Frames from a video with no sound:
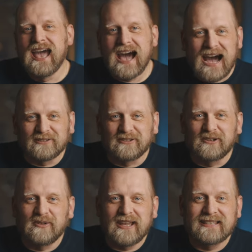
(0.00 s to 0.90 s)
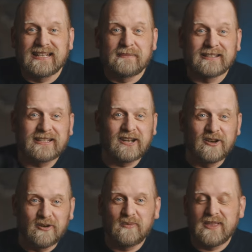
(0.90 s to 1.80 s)
how to create cinematic
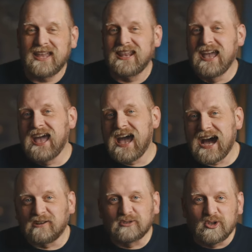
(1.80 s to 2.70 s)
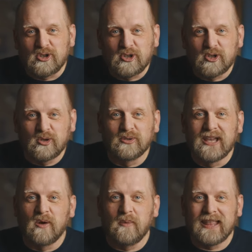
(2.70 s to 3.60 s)
look with it, how to shoot
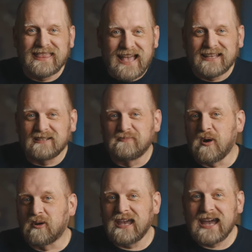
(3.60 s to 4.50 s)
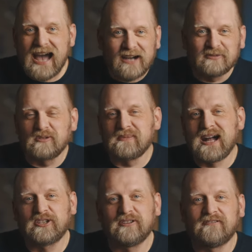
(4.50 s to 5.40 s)
with nice bokeh, how to
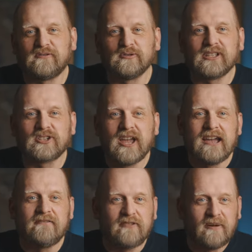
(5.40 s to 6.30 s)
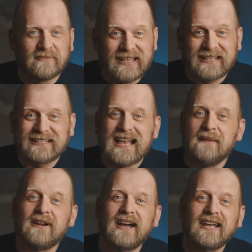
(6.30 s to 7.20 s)
match the footage from this
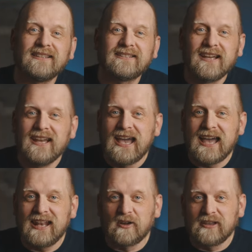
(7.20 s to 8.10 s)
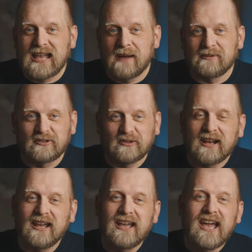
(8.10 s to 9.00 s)
camera and any other cameras
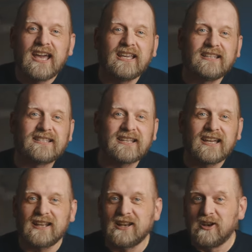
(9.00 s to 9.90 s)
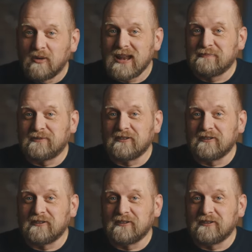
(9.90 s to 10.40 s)
together, its low light